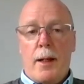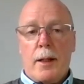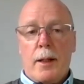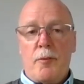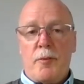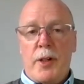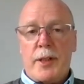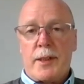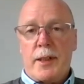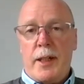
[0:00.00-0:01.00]

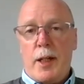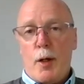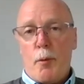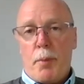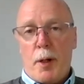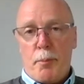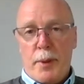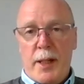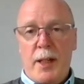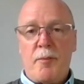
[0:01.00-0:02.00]
Conversely, by
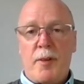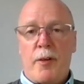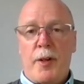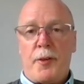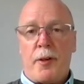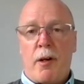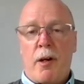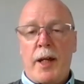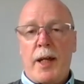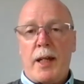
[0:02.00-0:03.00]
being very
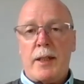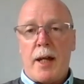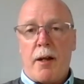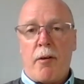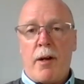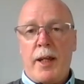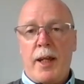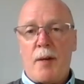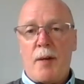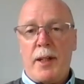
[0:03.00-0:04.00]
dry and that grain
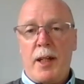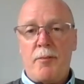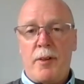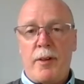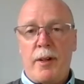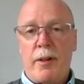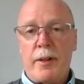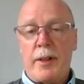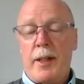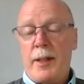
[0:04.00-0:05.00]
coming in very hot,
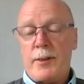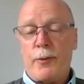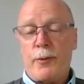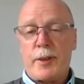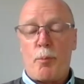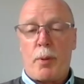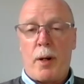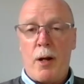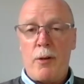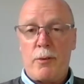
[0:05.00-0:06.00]
it is also
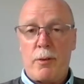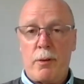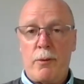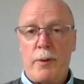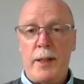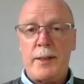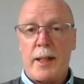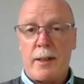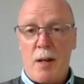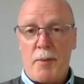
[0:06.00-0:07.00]
prone to
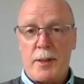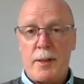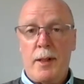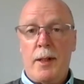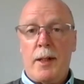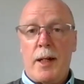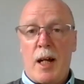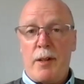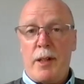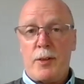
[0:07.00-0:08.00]
insect damage
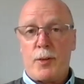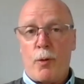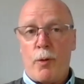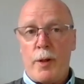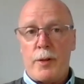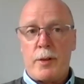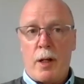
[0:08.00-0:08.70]
in storage.